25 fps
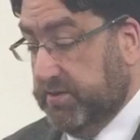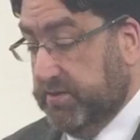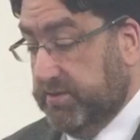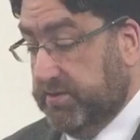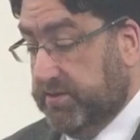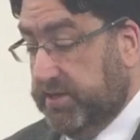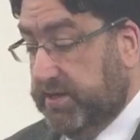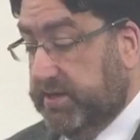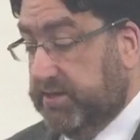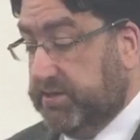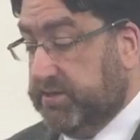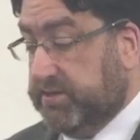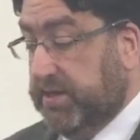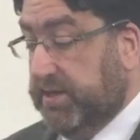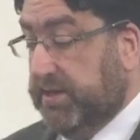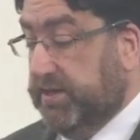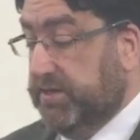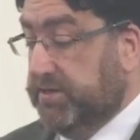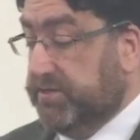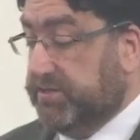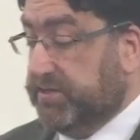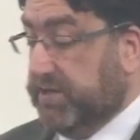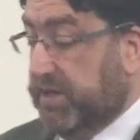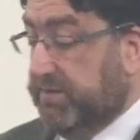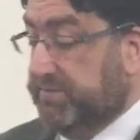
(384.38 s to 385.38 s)
These
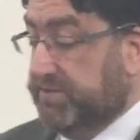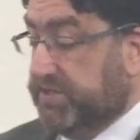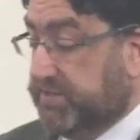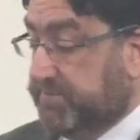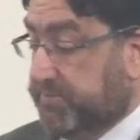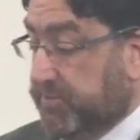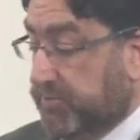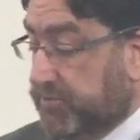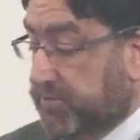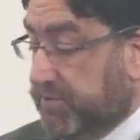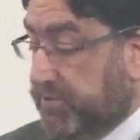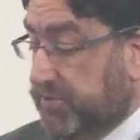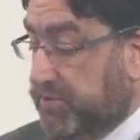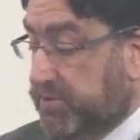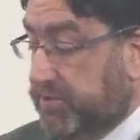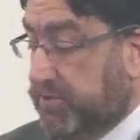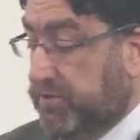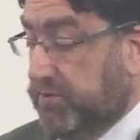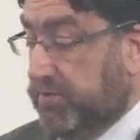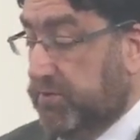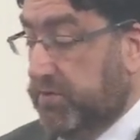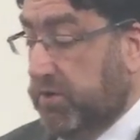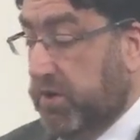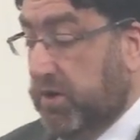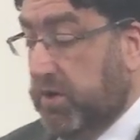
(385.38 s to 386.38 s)
things I have spoken to
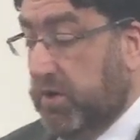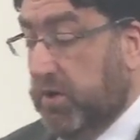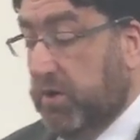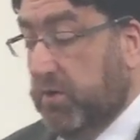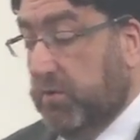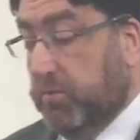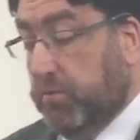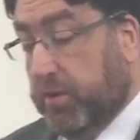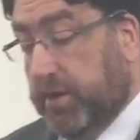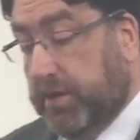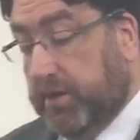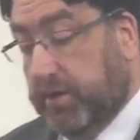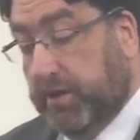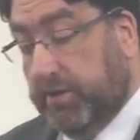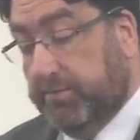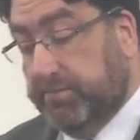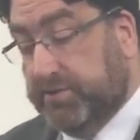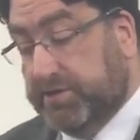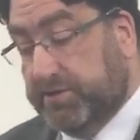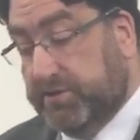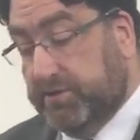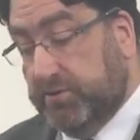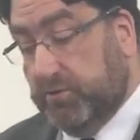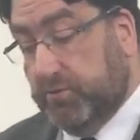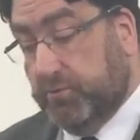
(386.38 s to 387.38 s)
you while I am
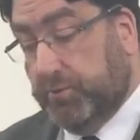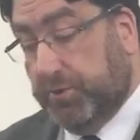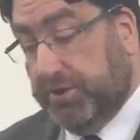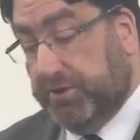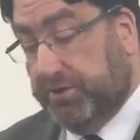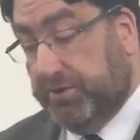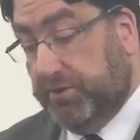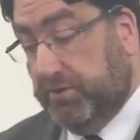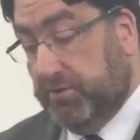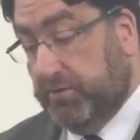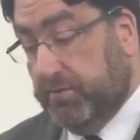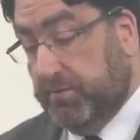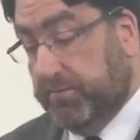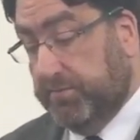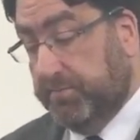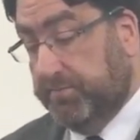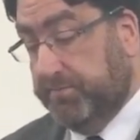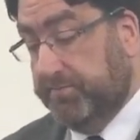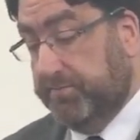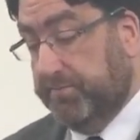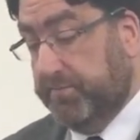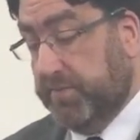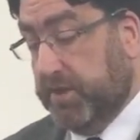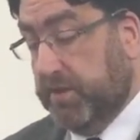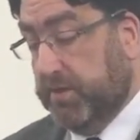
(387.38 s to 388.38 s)
still with you.
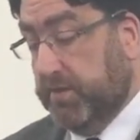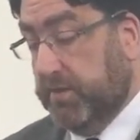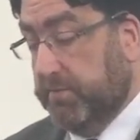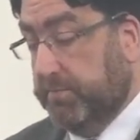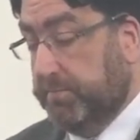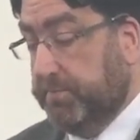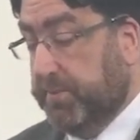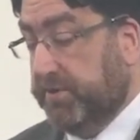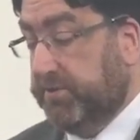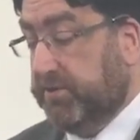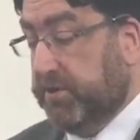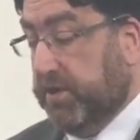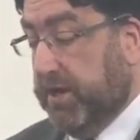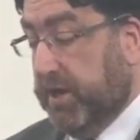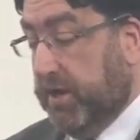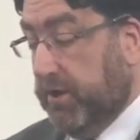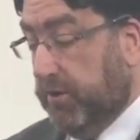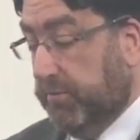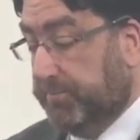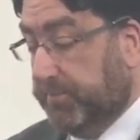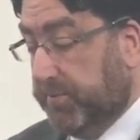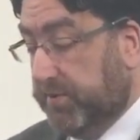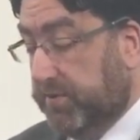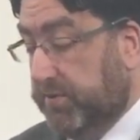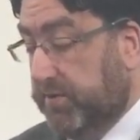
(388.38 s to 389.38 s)
But the
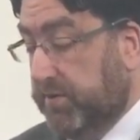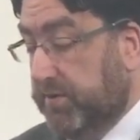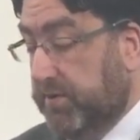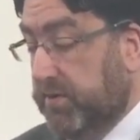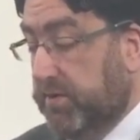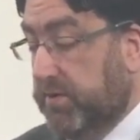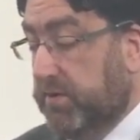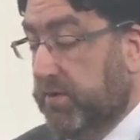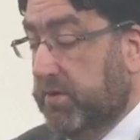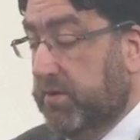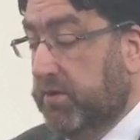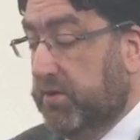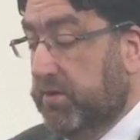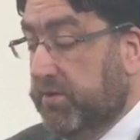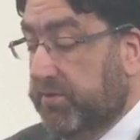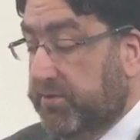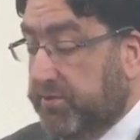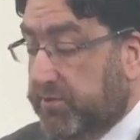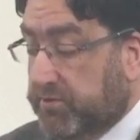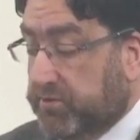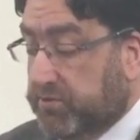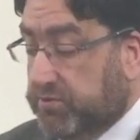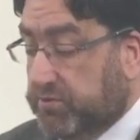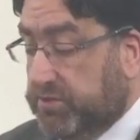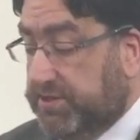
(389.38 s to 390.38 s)
Helper,
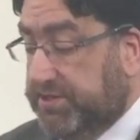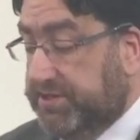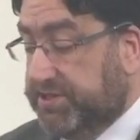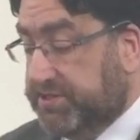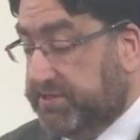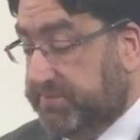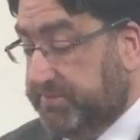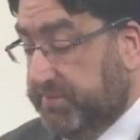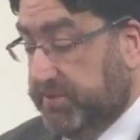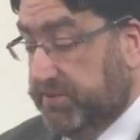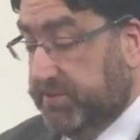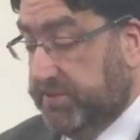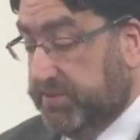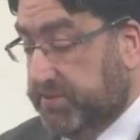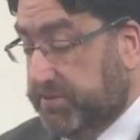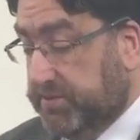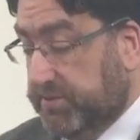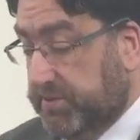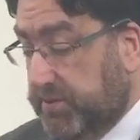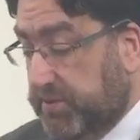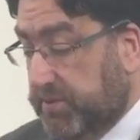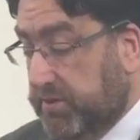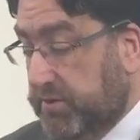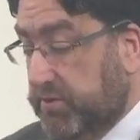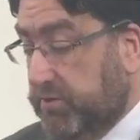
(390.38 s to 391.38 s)
the Holy Spirit,
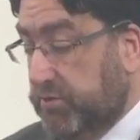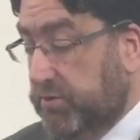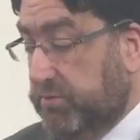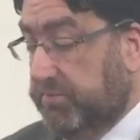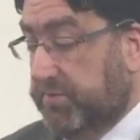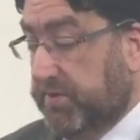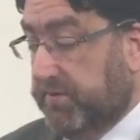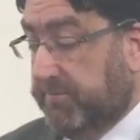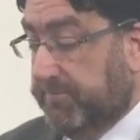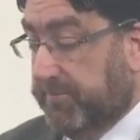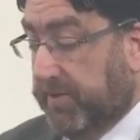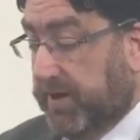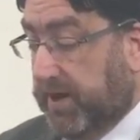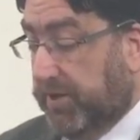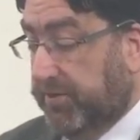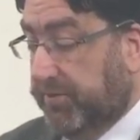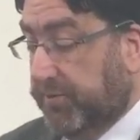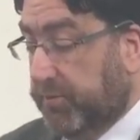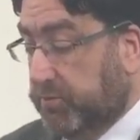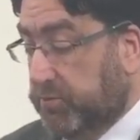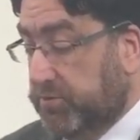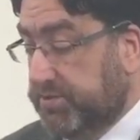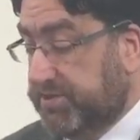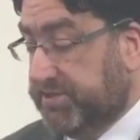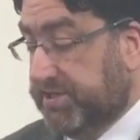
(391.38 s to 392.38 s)
whom the
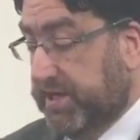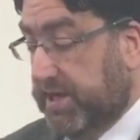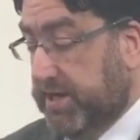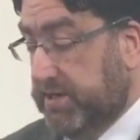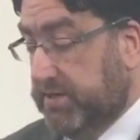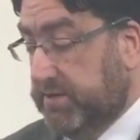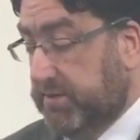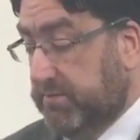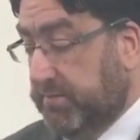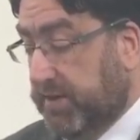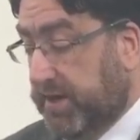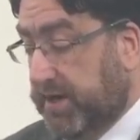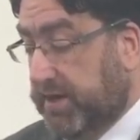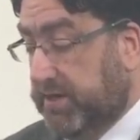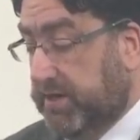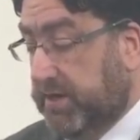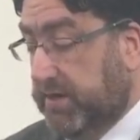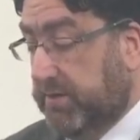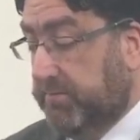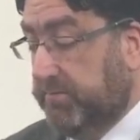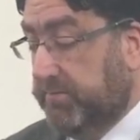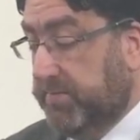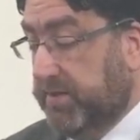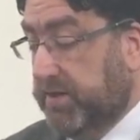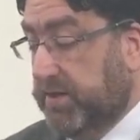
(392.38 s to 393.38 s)
Father will send in my
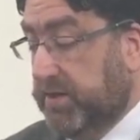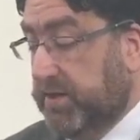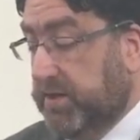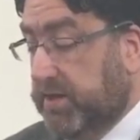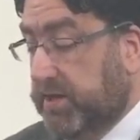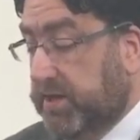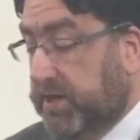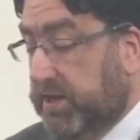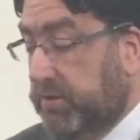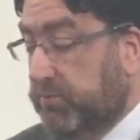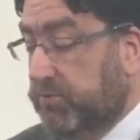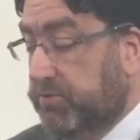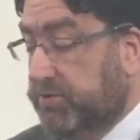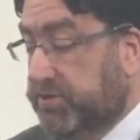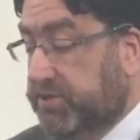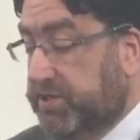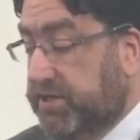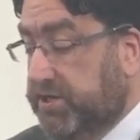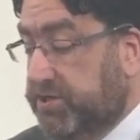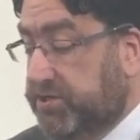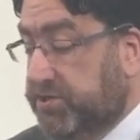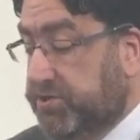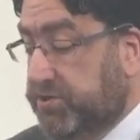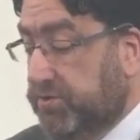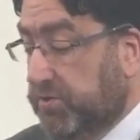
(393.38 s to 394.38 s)
name, he will
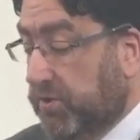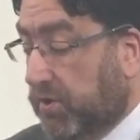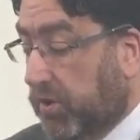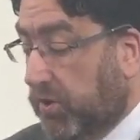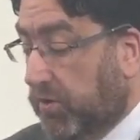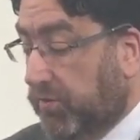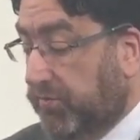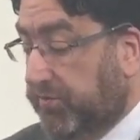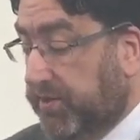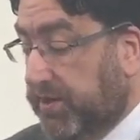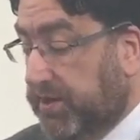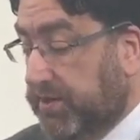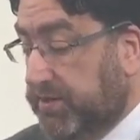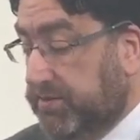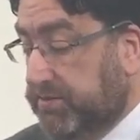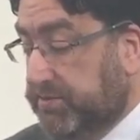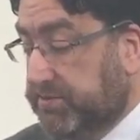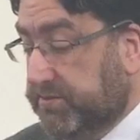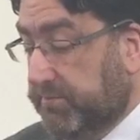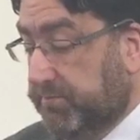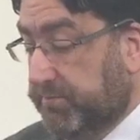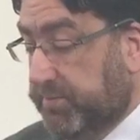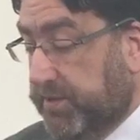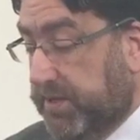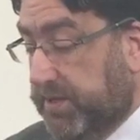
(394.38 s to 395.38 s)
teach you all things
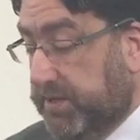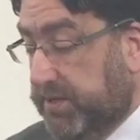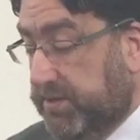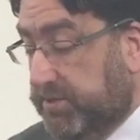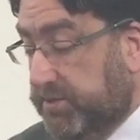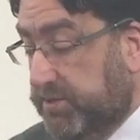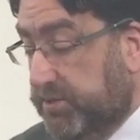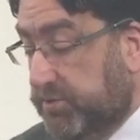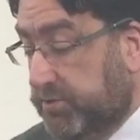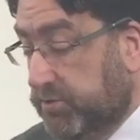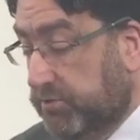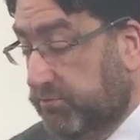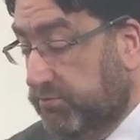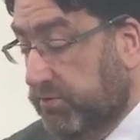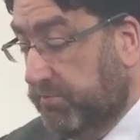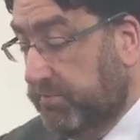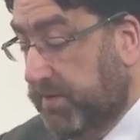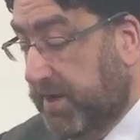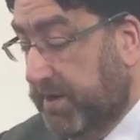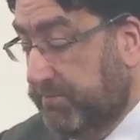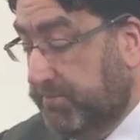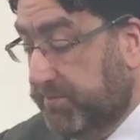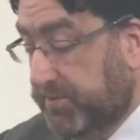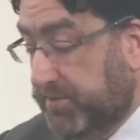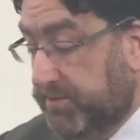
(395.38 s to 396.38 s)
and bring to your
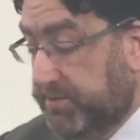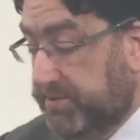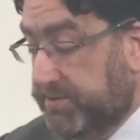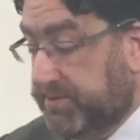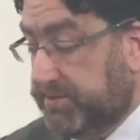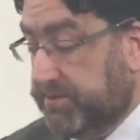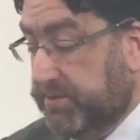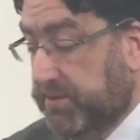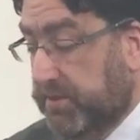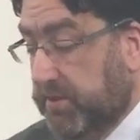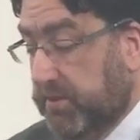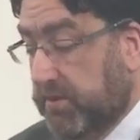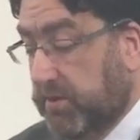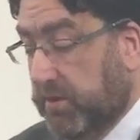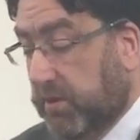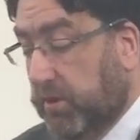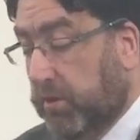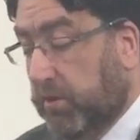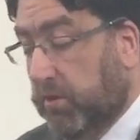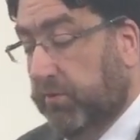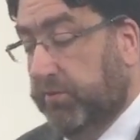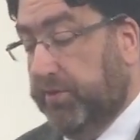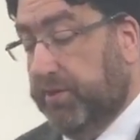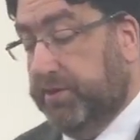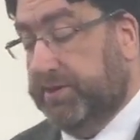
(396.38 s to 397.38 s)
remembrance
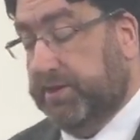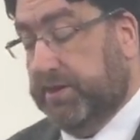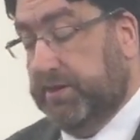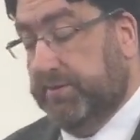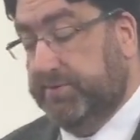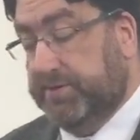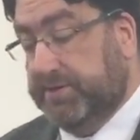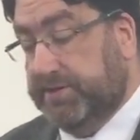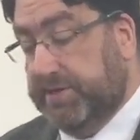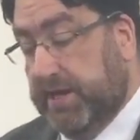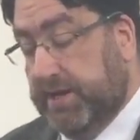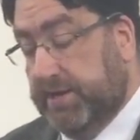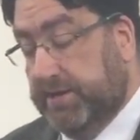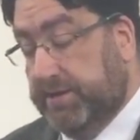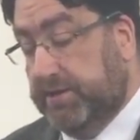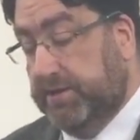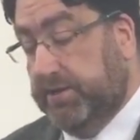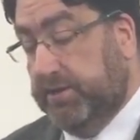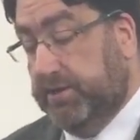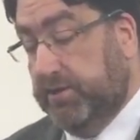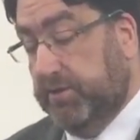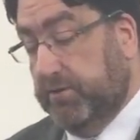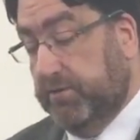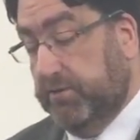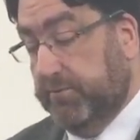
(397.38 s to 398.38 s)
all that I have said to
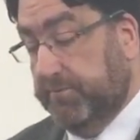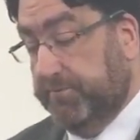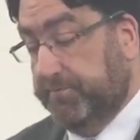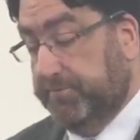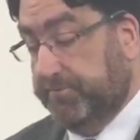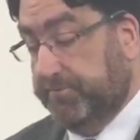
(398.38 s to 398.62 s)
you.